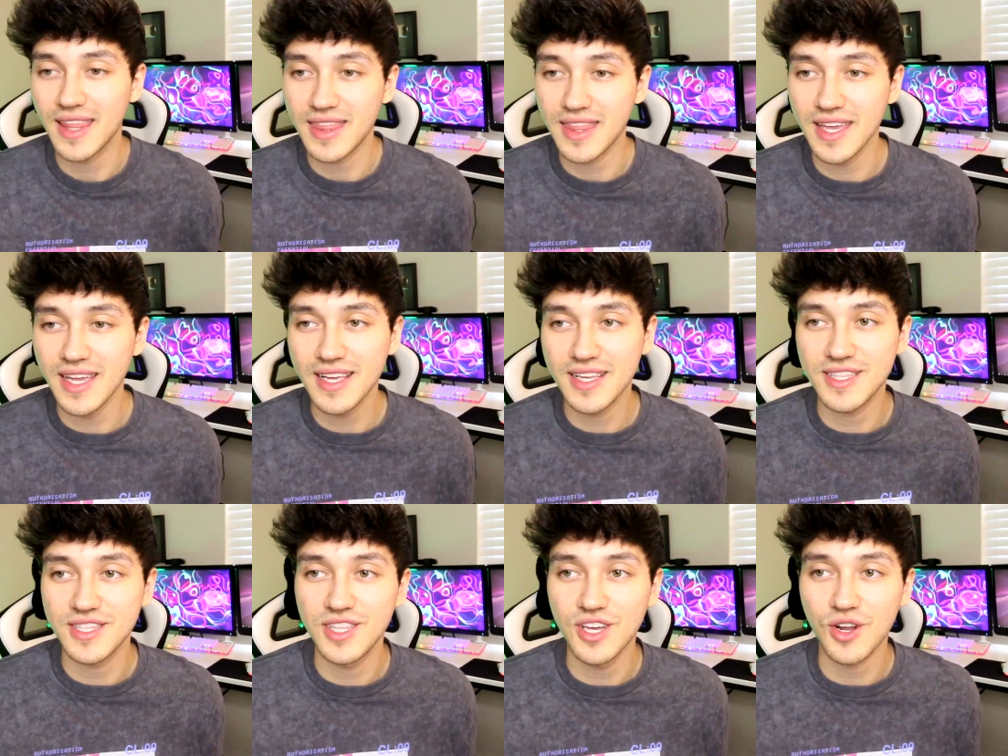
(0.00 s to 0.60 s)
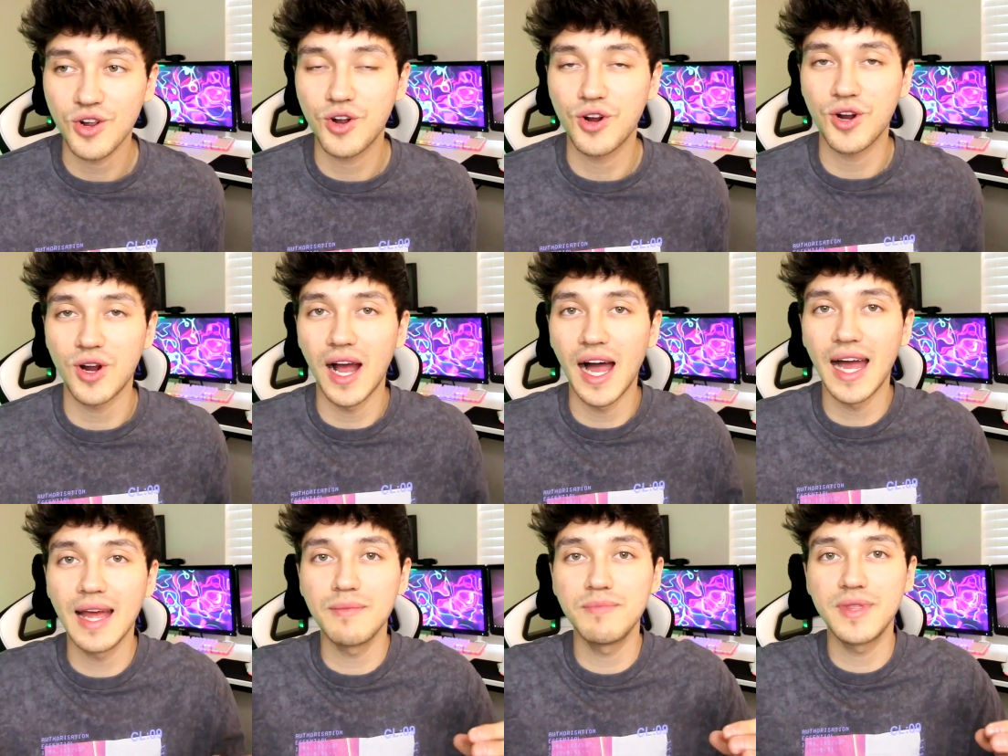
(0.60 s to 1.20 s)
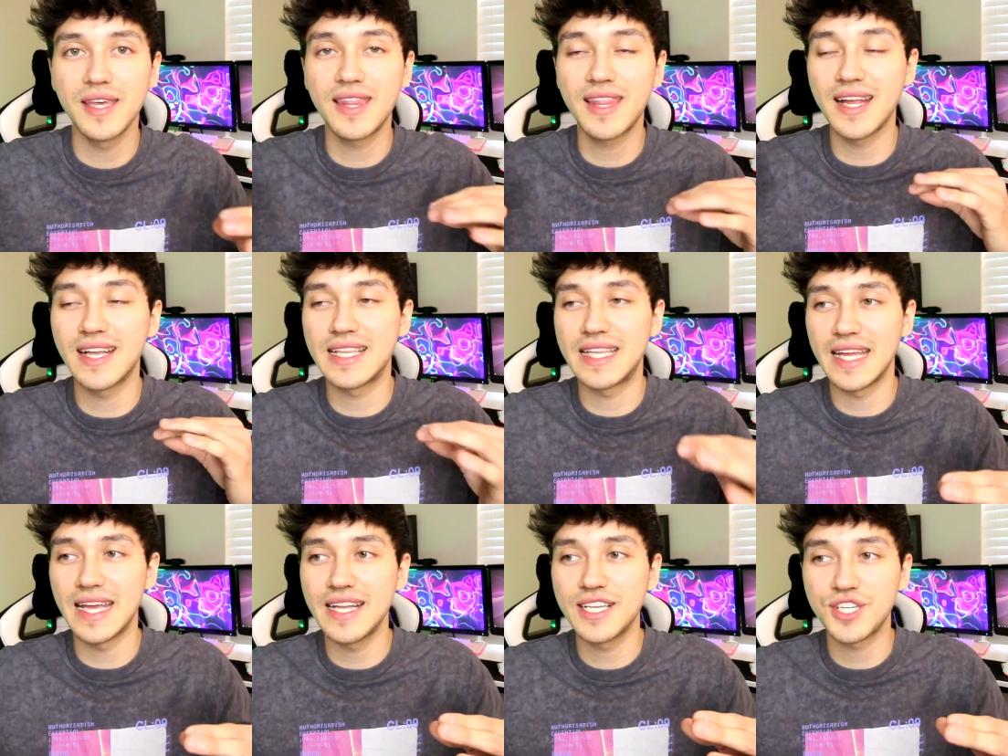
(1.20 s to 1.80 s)
think the crime that they
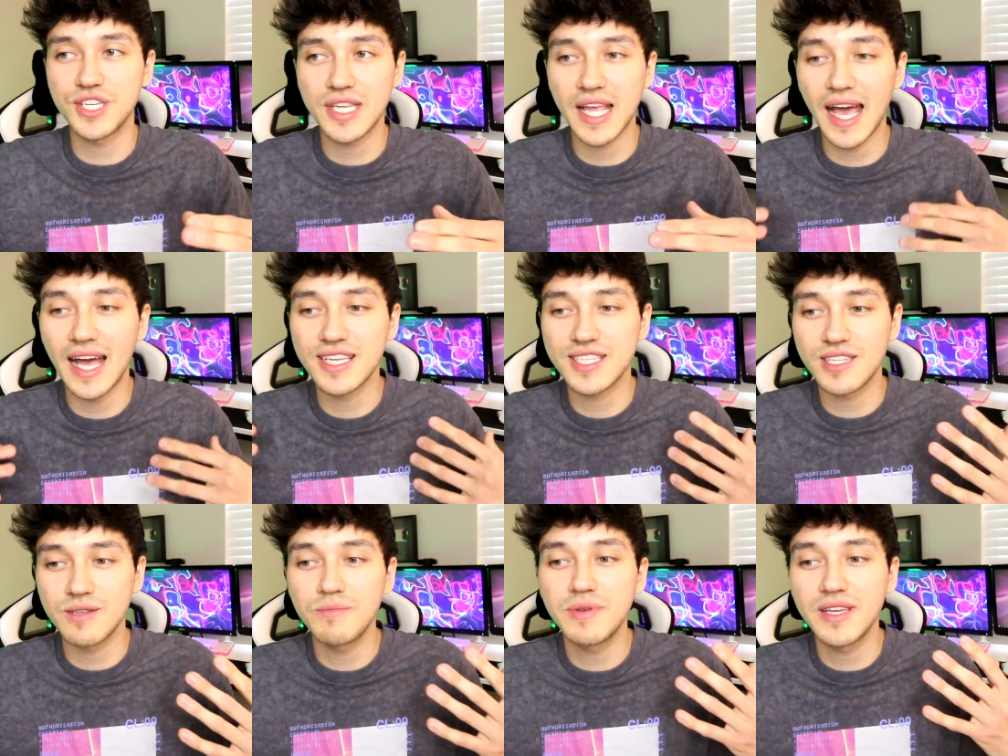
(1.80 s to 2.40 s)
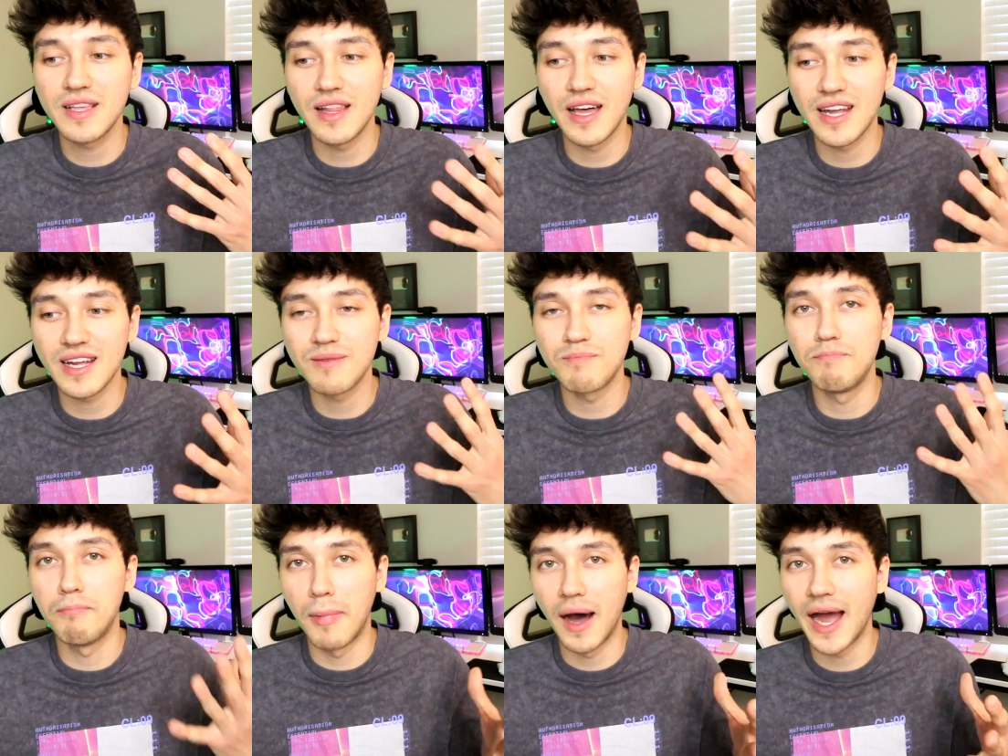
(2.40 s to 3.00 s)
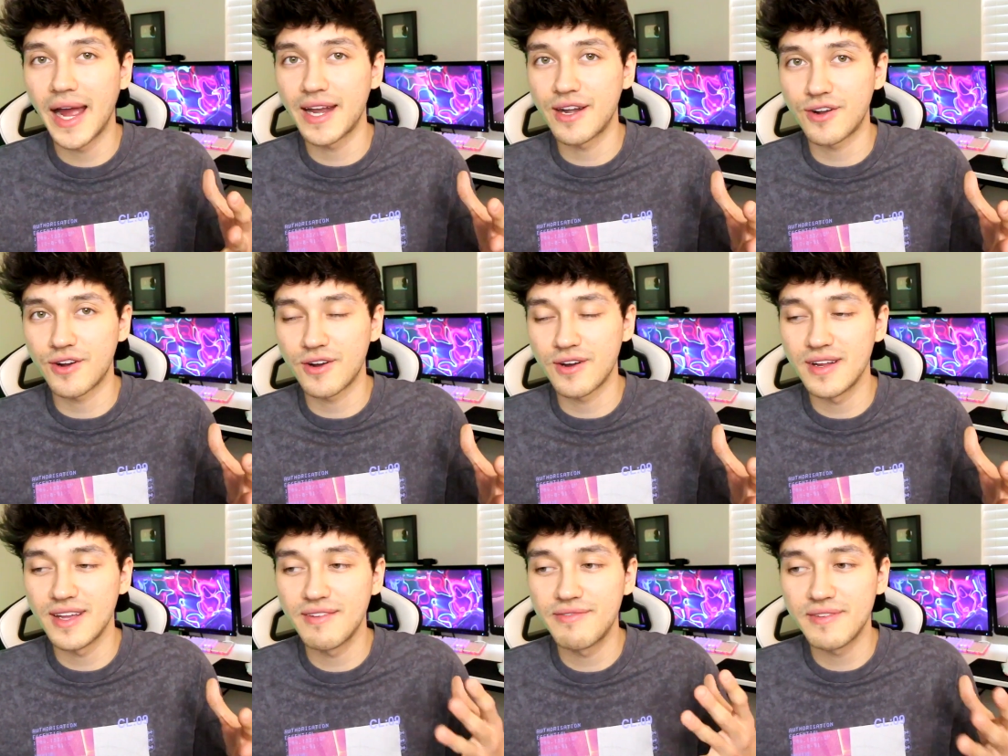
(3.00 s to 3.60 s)
did just has to be like
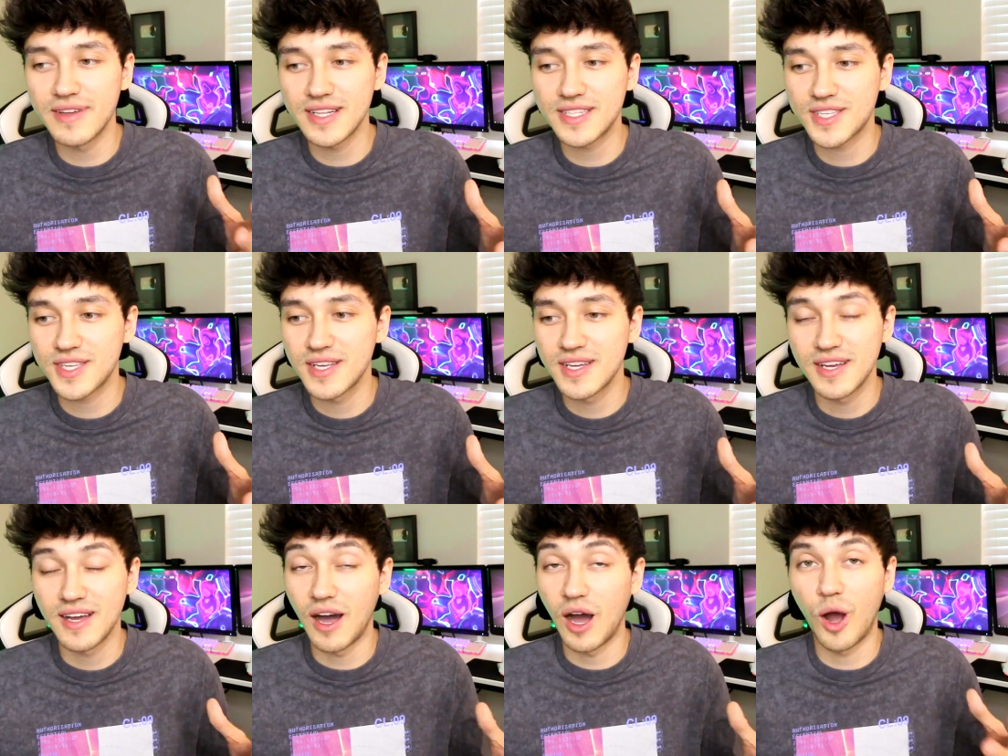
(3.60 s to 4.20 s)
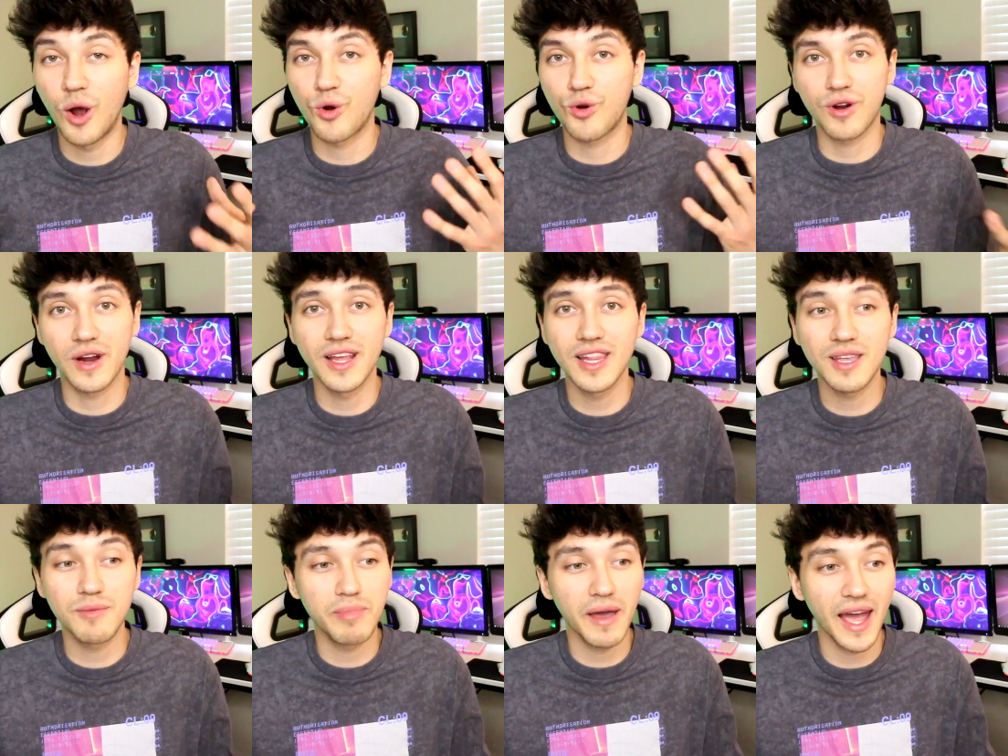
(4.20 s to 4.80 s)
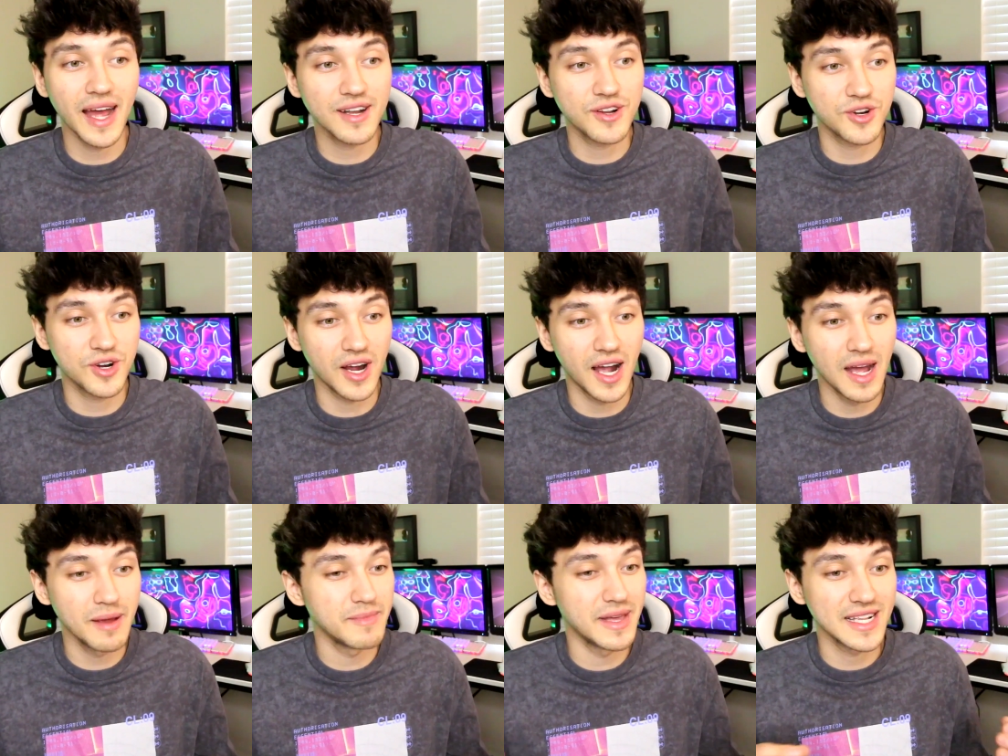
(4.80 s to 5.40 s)
minor. If it's a really bad
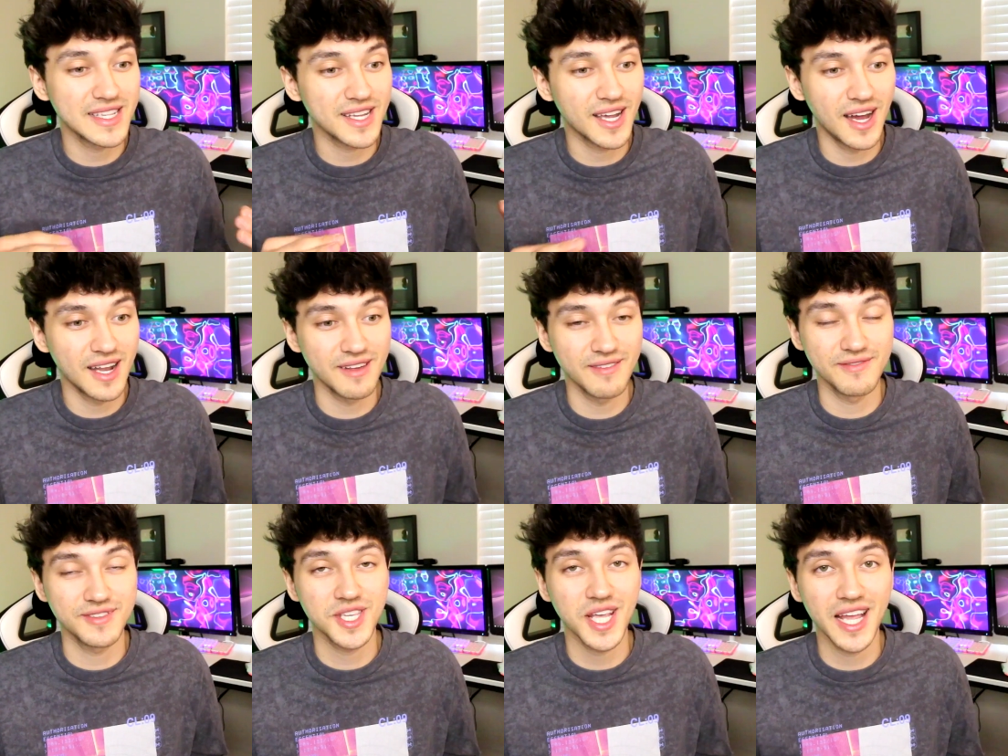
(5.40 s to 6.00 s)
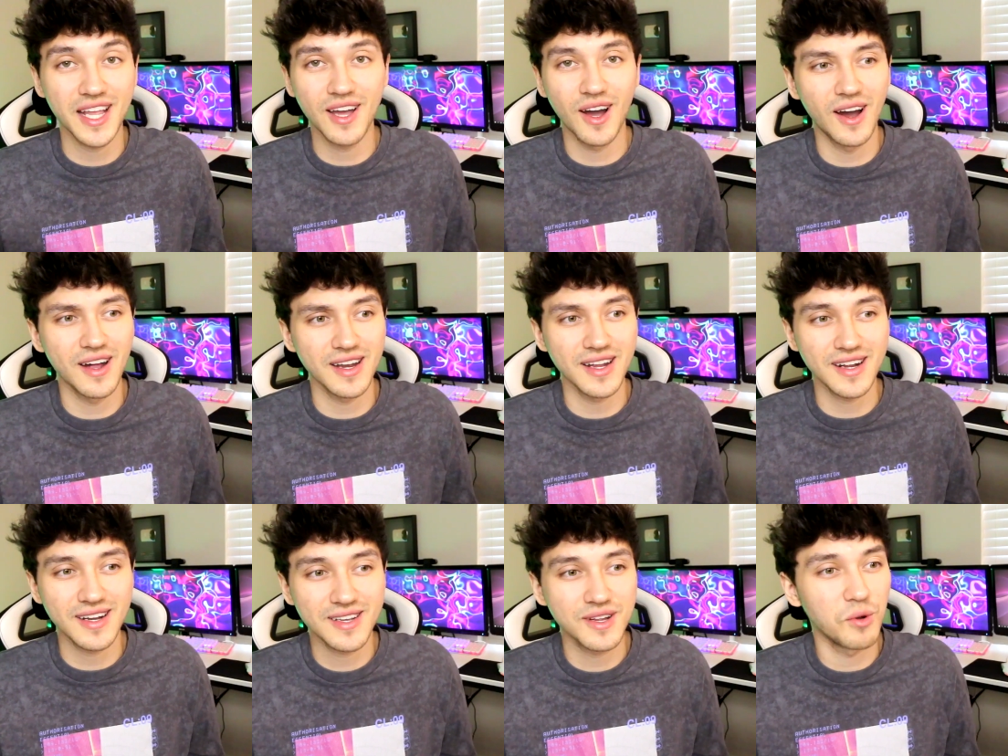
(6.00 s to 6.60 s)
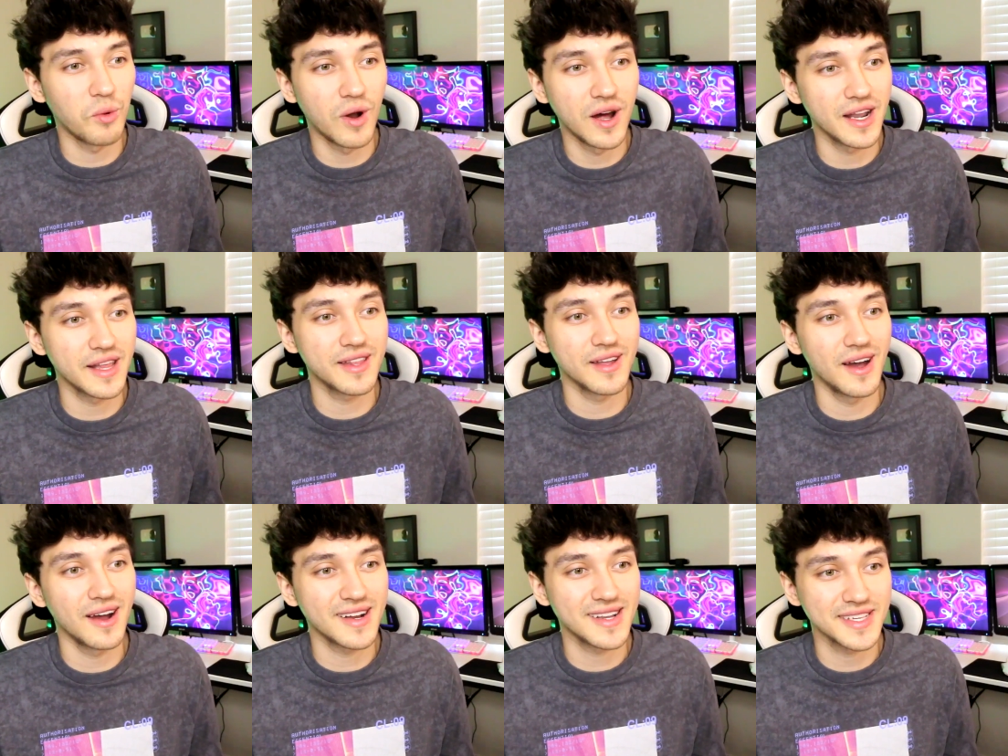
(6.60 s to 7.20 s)
crime, that's kind of psychotic to want to
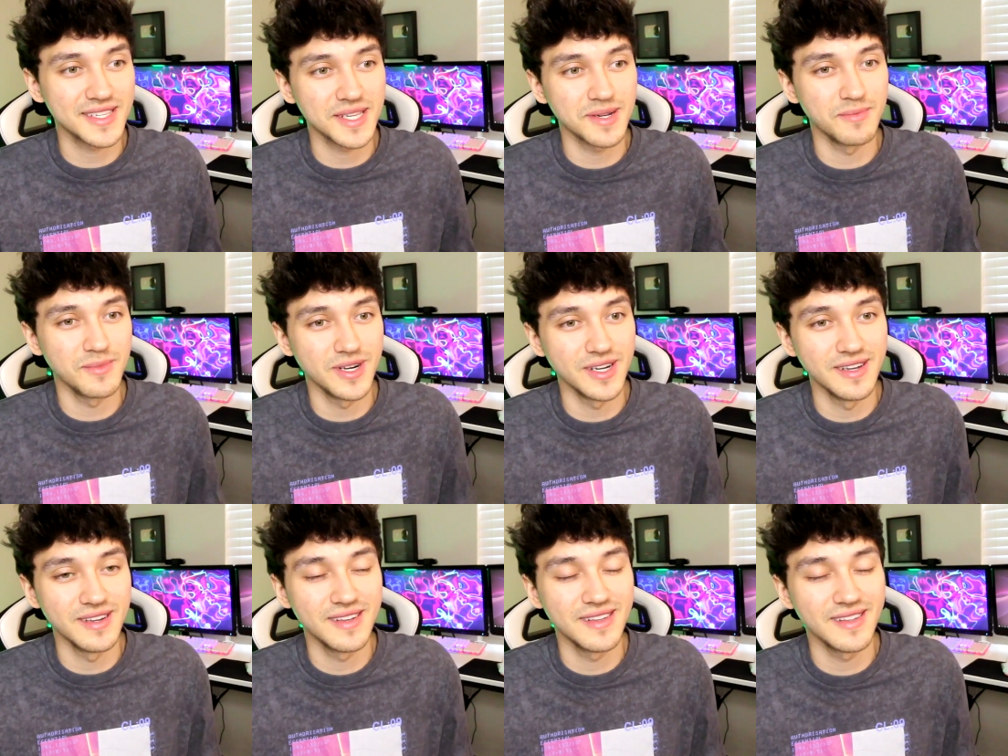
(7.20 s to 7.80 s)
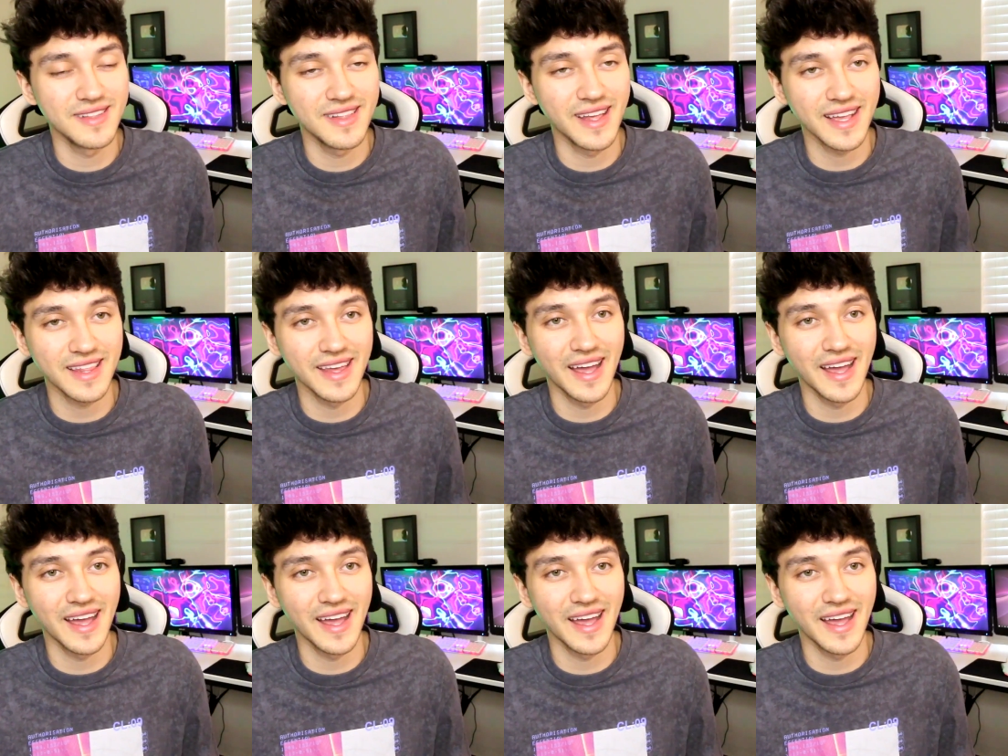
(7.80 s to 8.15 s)
talk to someone like